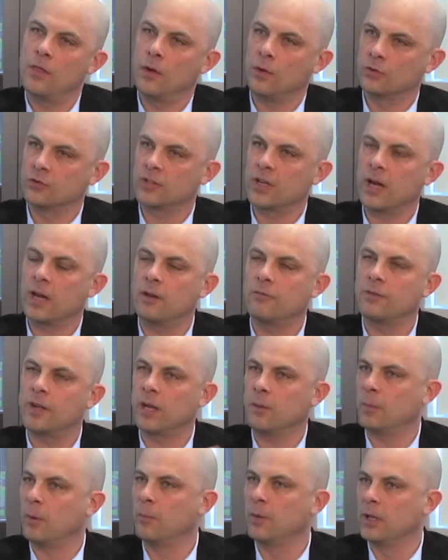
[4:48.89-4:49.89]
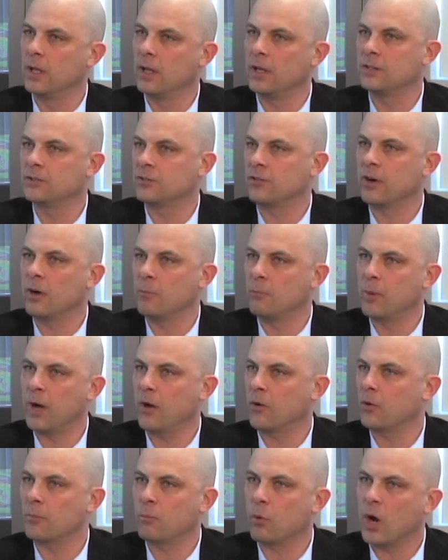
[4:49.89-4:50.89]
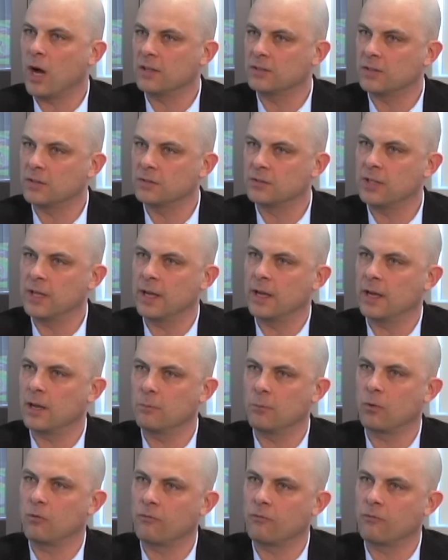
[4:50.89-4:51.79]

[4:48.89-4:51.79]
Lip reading: those kind of capabilities around powder processing and